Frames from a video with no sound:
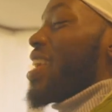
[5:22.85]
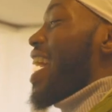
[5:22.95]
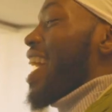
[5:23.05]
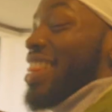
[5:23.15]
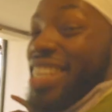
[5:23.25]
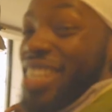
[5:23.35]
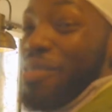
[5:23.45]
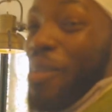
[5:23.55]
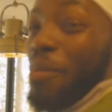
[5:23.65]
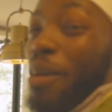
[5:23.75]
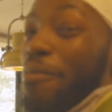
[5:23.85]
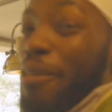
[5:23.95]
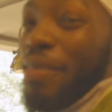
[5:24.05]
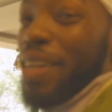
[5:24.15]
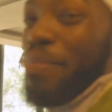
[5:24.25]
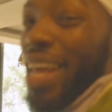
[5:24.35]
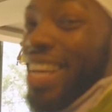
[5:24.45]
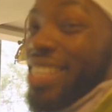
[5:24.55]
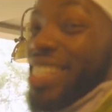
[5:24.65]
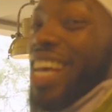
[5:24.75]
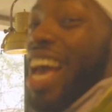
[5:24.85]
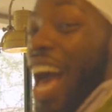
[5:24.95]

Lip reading: Yeah, this is among my favorite place